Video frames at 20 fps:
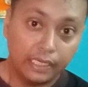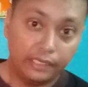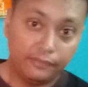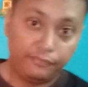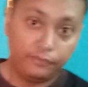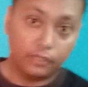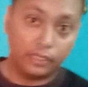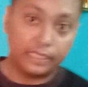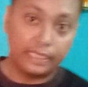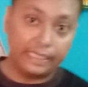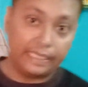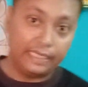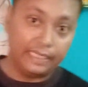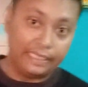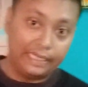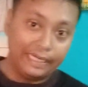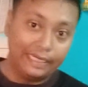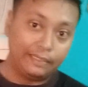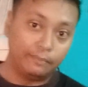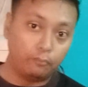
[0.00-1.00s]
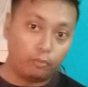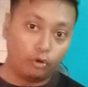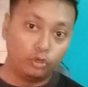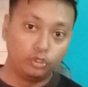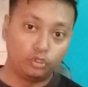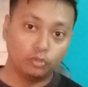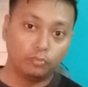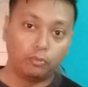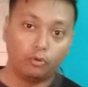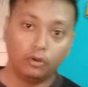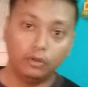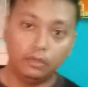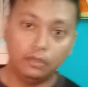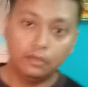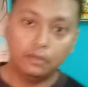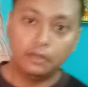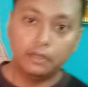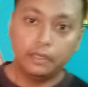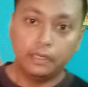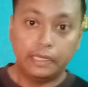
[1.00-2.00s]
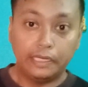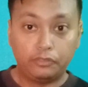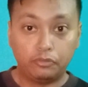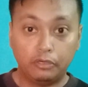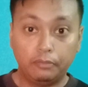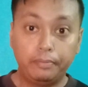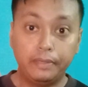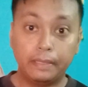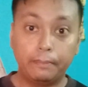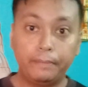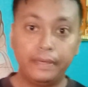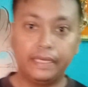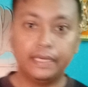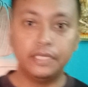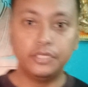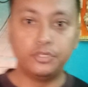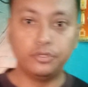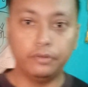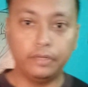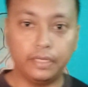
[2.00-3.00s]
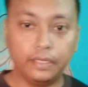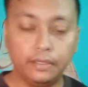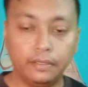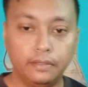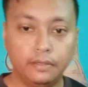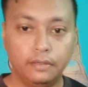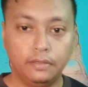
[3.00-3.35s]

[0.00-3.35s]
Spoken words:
If you are getting hit bone to bone, it will be a big injury.